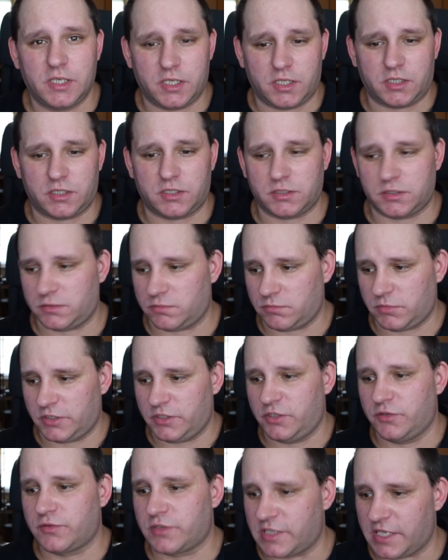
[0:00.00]
and
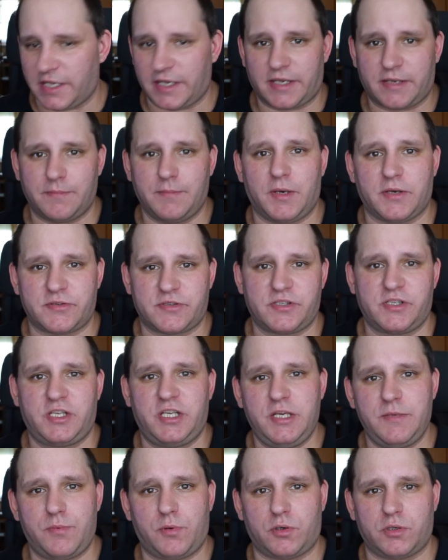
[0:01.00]
use it like a mouse and
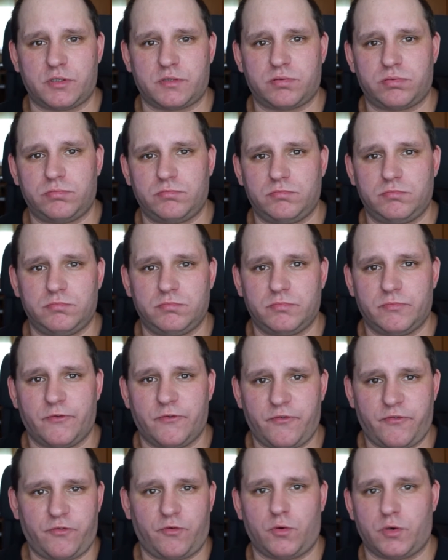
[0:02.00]
keyboard
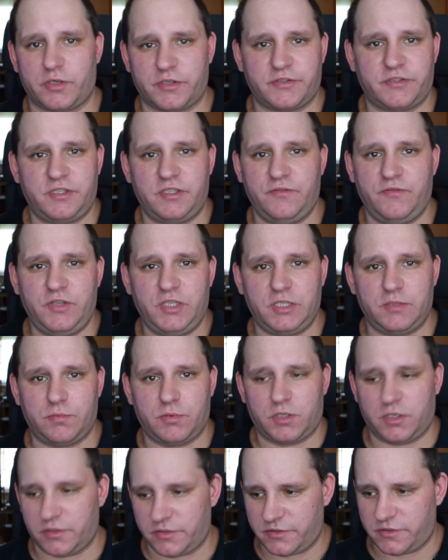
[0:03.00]
for the TV,
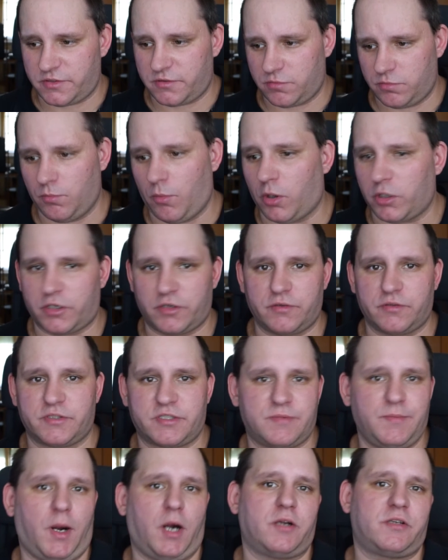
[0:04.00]
because modern
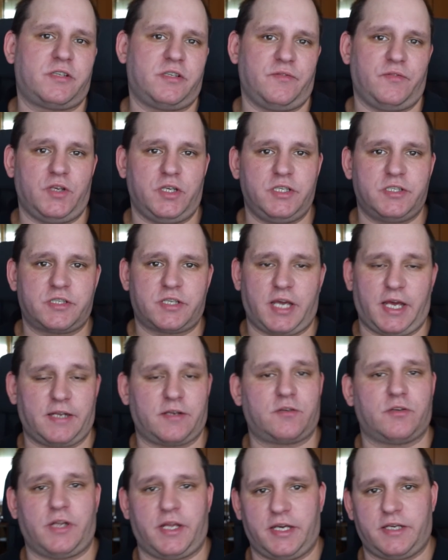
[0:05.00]
smart TVs can
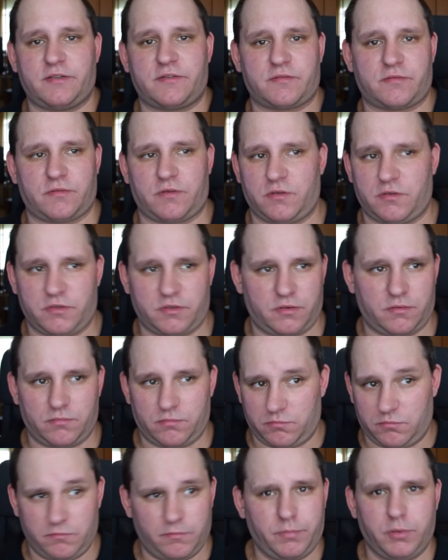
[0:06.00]
connect
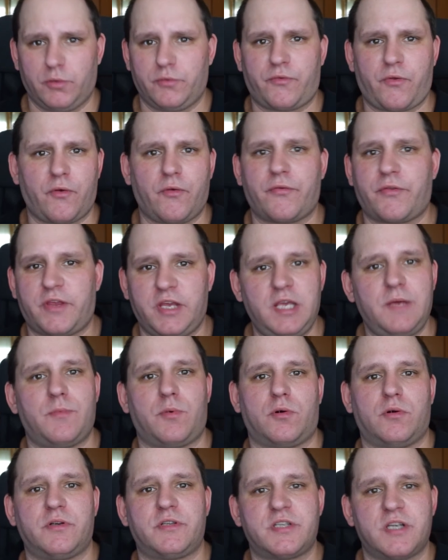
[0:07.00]
Bluetooth
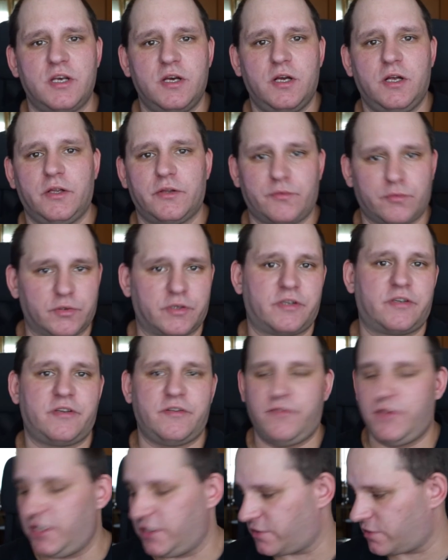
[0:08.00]
keyboards to the
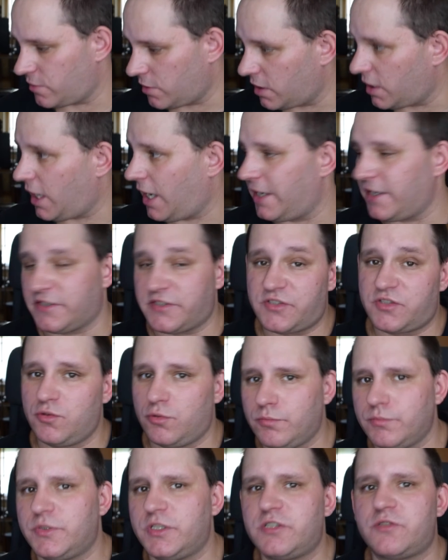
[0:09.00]
TV. So I
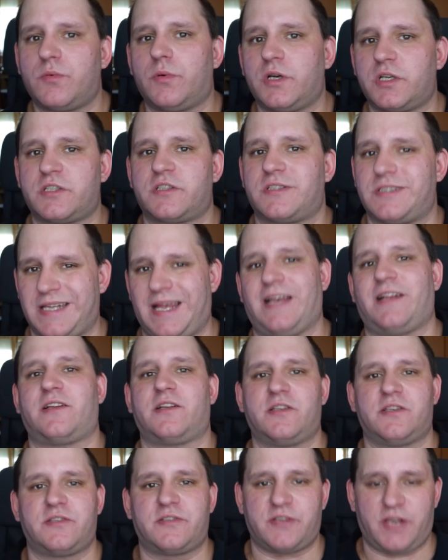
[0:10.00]
assume this works
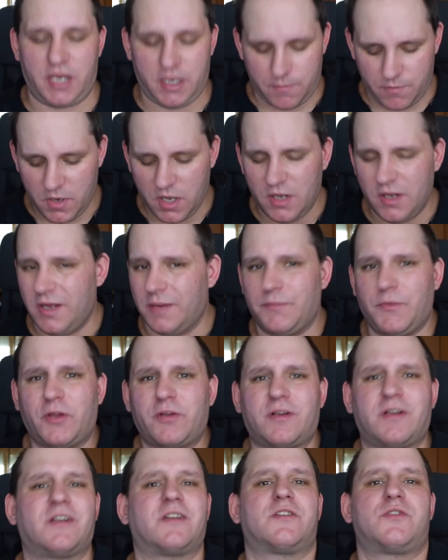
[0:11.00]
exactly the same. I'm
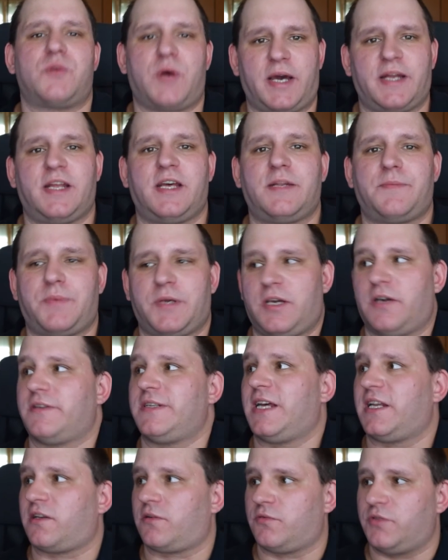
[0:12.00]
not gonna try that because
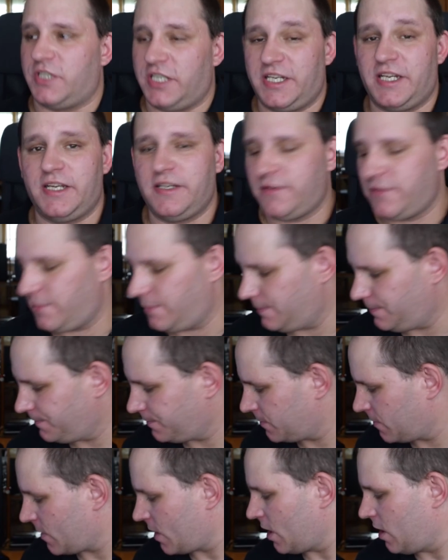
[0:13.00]
I don't need it.
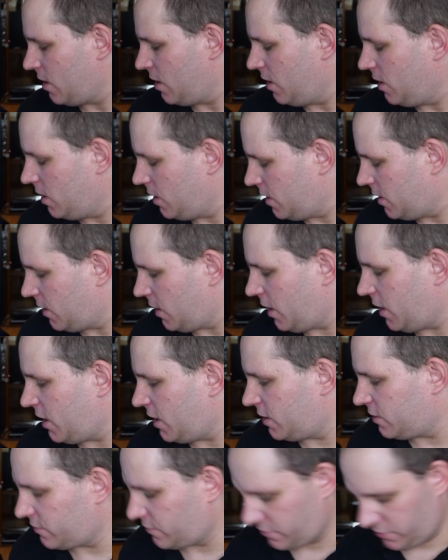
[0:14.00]

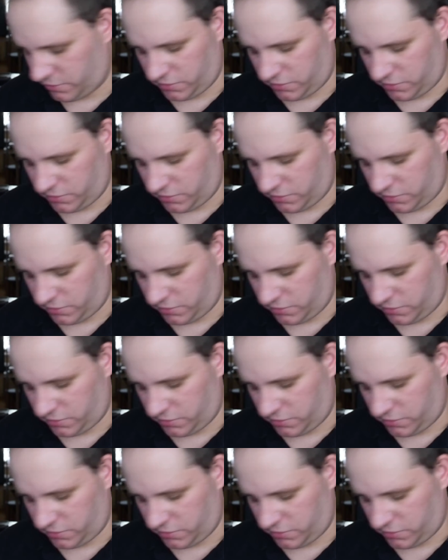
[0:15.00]
And